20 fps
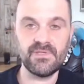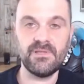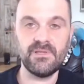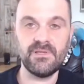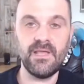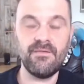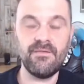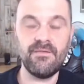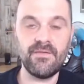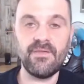
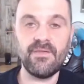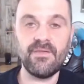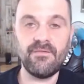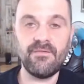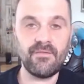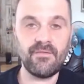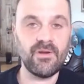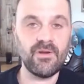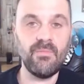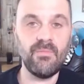to, if
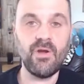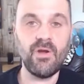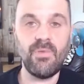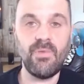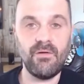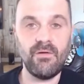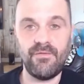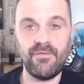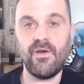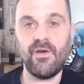they've got a
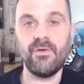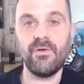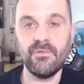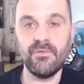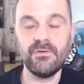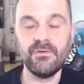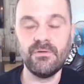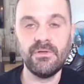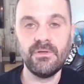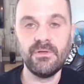mobile
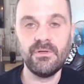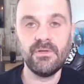phone,